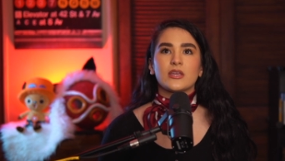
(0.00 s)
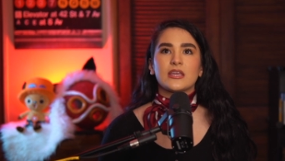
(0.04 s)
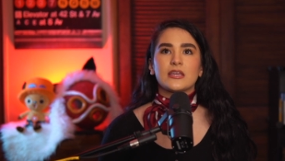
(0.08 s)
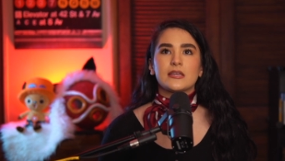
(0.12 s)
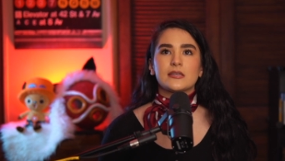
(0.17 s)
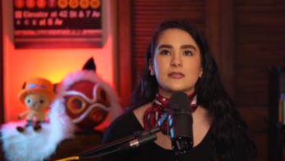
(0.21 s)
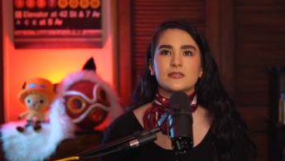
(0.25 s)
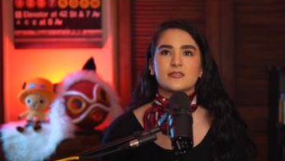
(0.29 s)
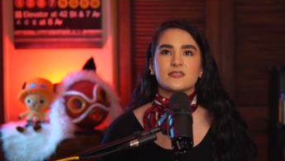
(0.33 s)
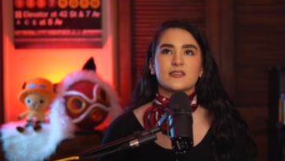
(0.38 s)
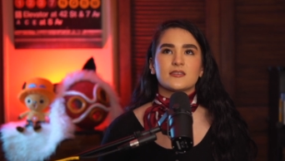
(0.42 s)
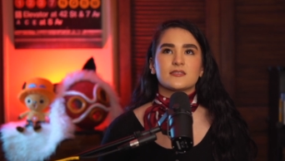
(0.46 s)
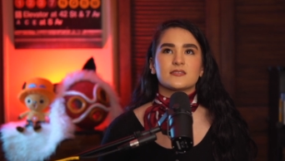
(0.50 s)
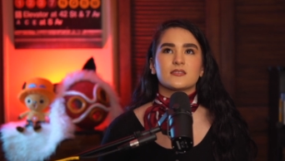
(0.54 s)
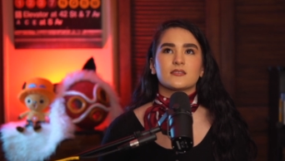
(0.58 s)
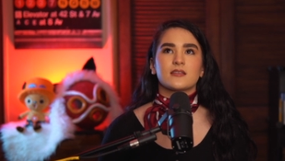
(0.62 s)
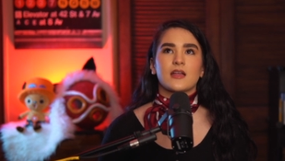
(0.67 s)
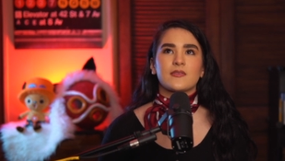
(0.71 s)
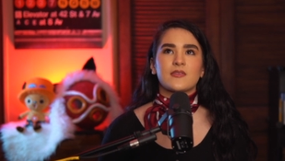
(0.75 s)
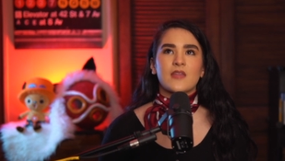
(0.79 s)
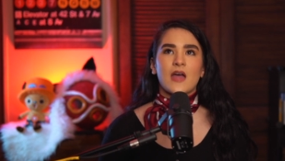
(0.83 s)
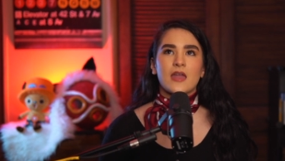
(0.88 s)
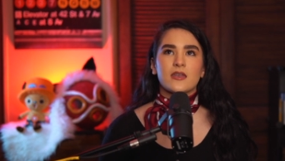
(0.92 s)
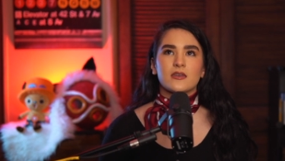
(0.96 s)
easy to
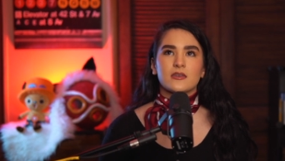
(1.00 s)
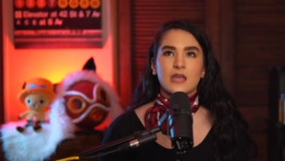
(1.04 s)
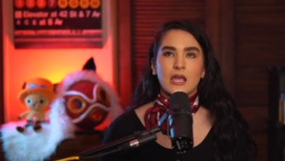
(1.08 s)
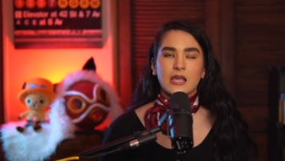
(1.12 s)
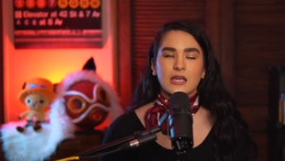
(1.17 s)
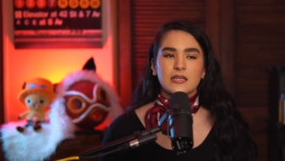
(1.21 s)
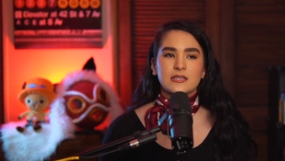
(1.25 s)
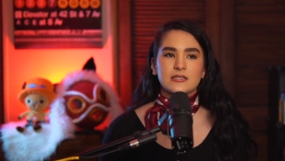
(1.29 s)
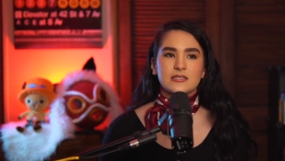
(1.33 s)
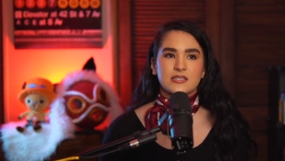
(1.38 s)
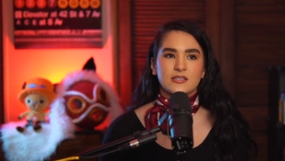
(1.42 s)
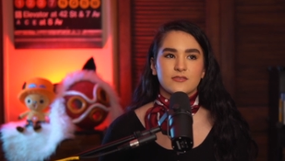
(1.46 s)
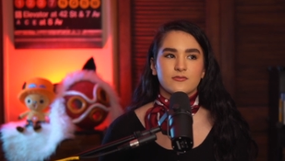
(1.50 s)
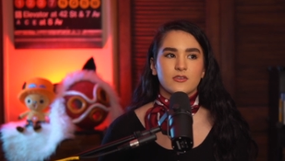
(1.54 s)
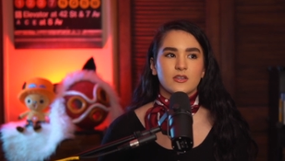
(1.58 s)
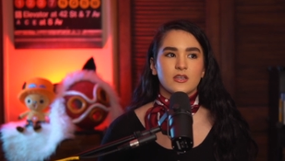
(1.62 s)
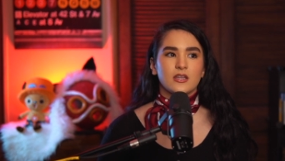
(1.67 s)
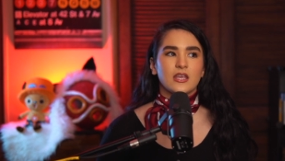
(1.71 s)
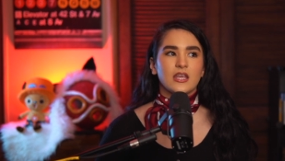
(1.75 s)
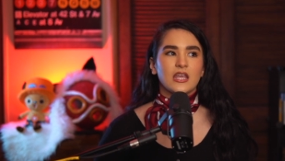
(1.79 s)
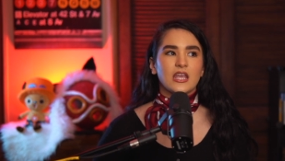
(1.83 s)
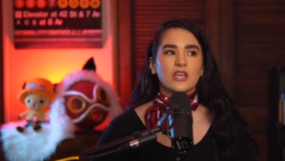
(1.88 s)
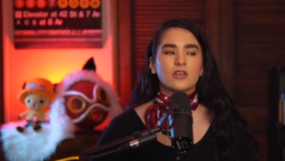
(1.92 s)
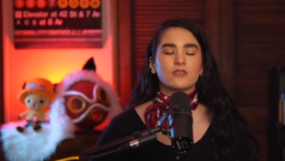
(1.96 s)
let that
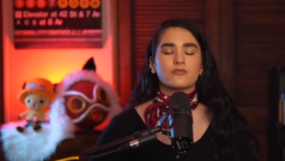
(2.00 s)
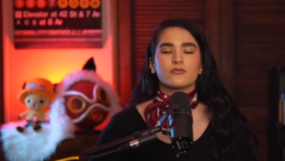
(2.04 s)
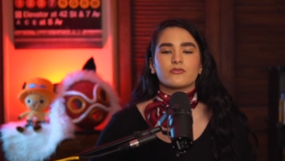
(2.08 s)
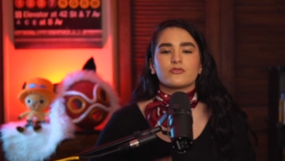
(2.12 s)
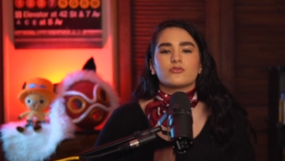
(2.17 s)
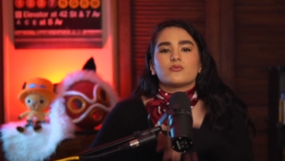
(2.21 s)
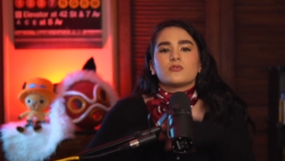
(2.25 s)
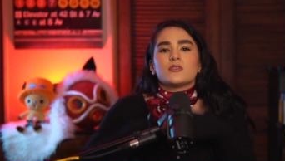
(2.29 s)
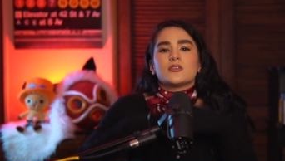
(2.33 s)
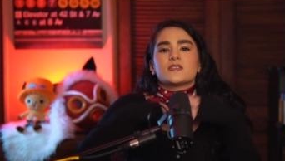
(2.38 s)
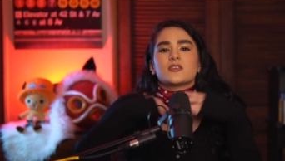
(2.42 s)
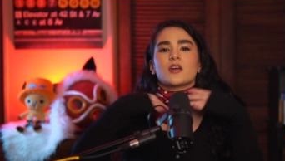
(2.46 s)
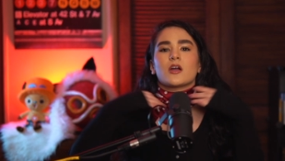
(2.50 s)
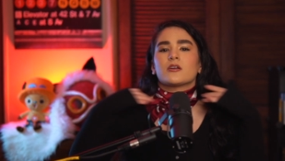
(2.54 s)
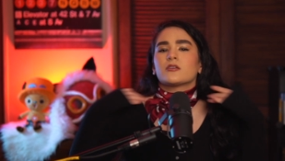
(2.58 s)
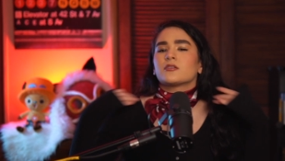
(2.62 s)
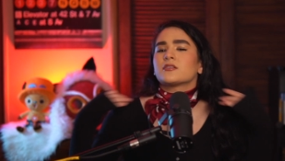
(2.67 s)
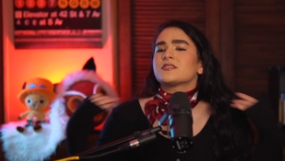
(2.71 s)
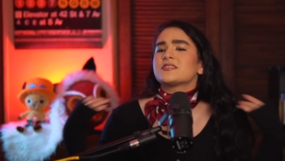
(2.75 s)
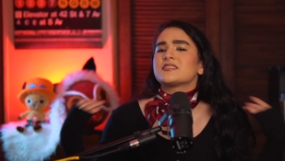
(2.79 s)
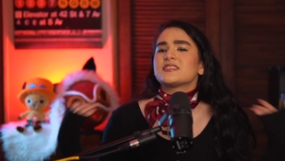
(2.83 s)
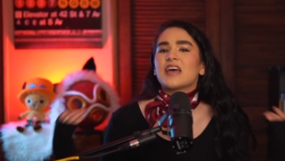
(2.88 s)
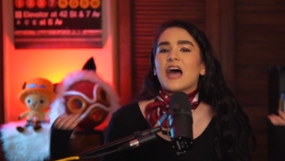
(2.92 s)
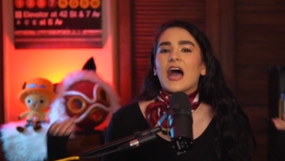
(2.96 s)
negativity influence our
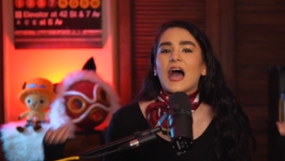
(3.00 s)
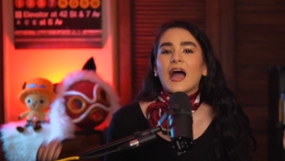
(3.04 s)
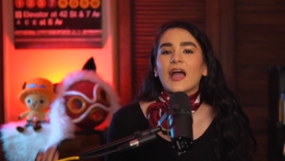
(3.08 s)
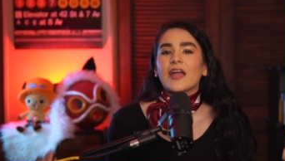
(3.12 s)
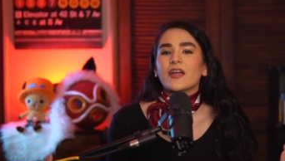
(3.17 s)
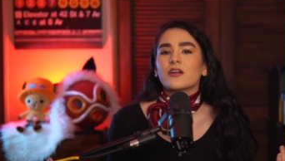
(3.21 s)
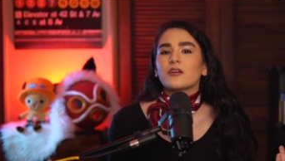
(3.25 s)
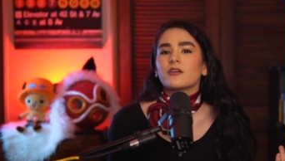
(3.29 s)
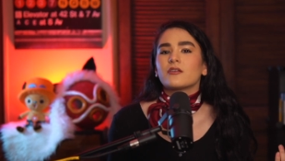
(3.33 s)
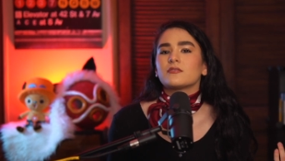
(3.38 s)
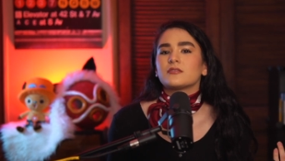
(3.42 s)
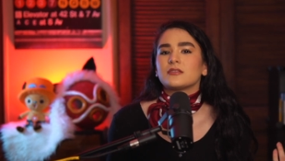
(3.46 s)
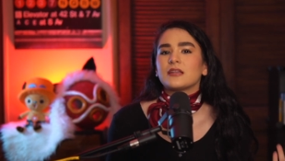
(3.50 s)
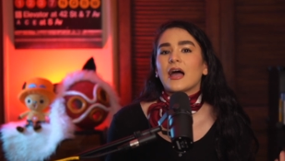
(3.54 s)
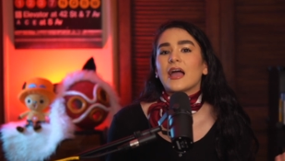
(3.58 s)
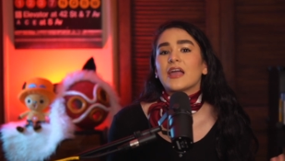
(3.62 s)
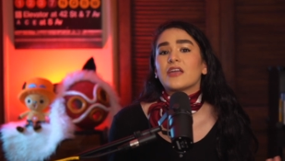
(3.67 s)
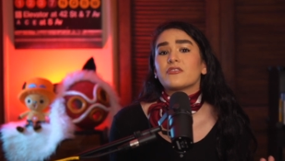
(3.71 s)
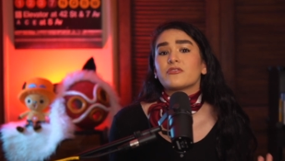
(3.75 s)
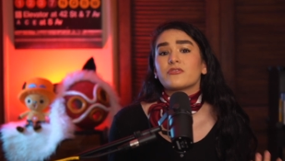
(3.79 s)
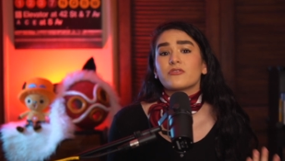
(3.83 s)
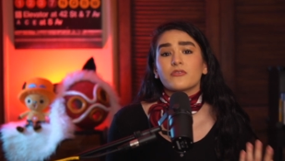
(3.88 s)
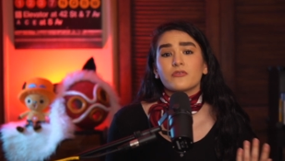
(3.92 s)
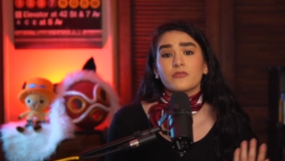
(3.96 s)
entire
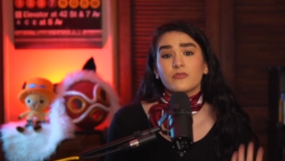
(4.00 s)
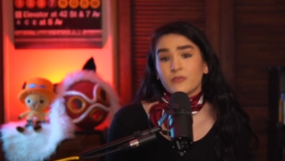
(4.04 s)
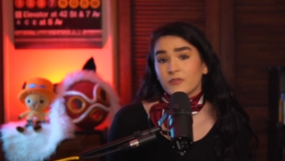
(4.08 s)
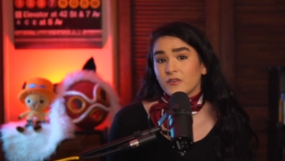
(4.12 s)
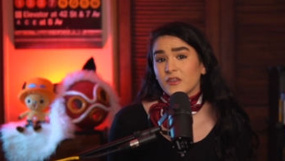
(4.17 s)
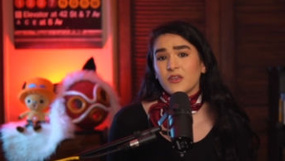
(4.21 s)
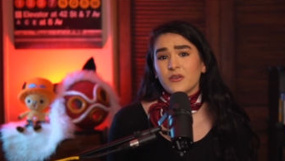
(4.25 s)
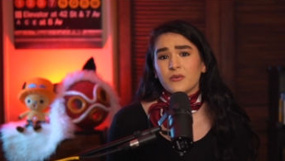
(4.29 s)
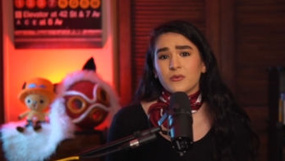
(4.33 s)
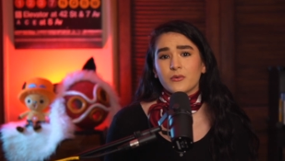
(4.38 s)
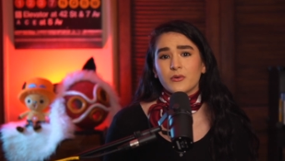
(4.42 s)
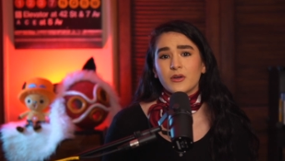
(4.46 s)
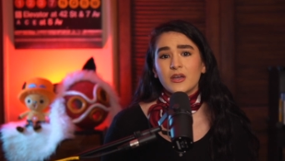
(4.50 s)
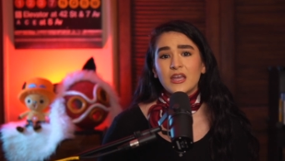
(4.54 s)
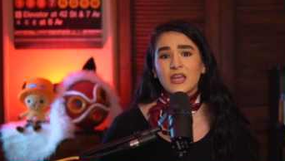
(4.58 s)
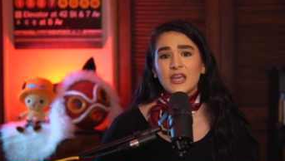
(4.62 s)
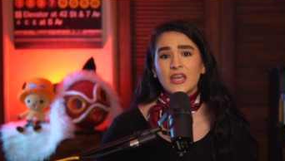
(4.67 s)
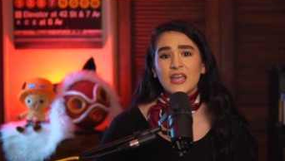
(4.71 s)
life view.